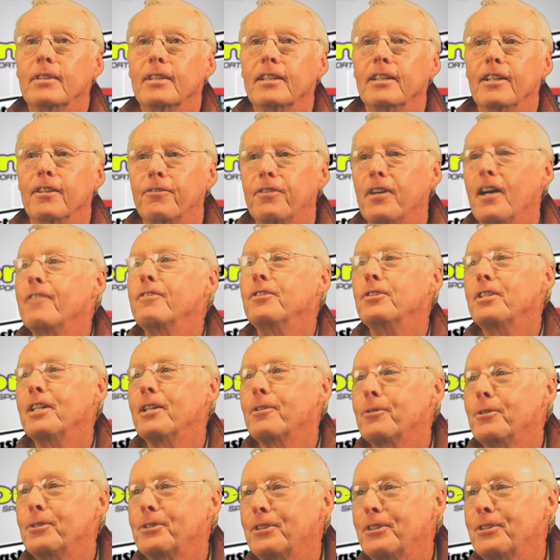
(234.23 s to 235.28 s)
if ever there
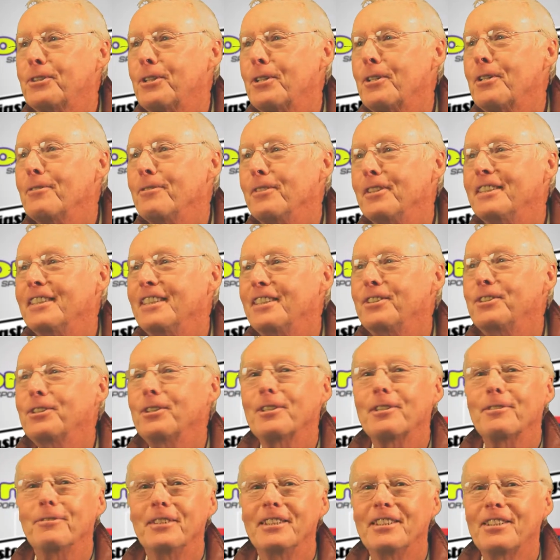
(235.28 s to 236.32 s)
was a tournament that
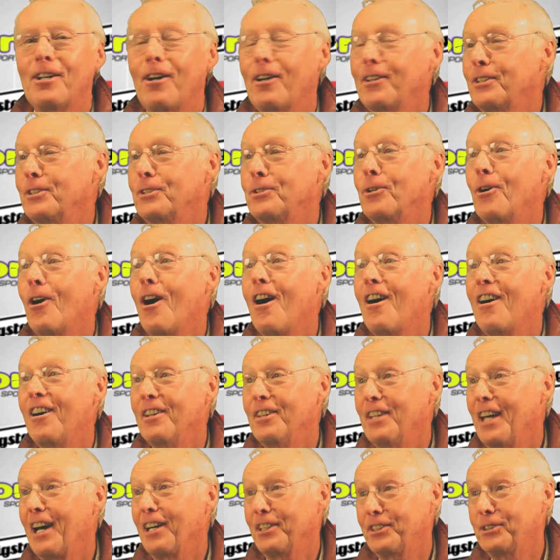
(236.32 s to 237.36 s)
should have been called a draw,
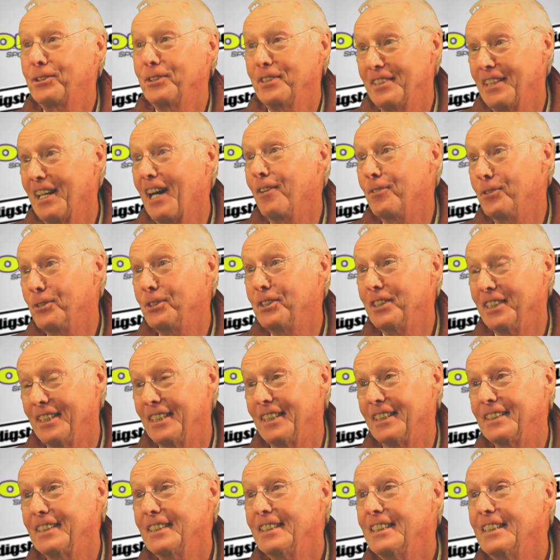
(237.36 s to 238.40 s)
that should, that was
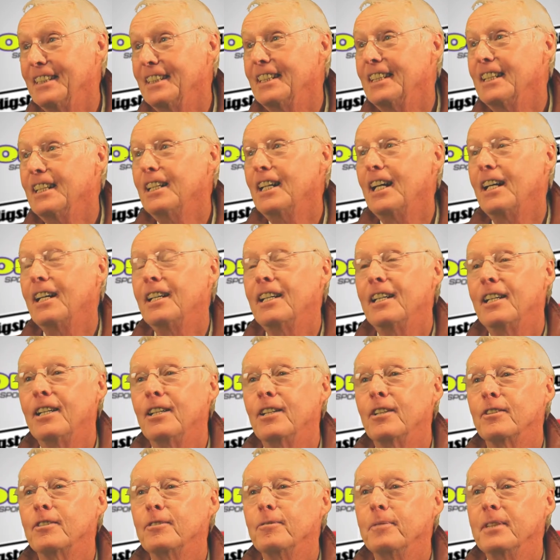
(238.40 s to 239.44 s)
it,
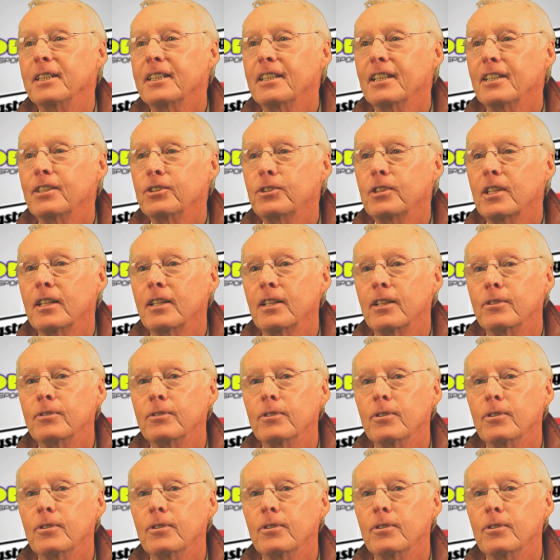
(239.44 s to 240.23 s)
uh, because uh,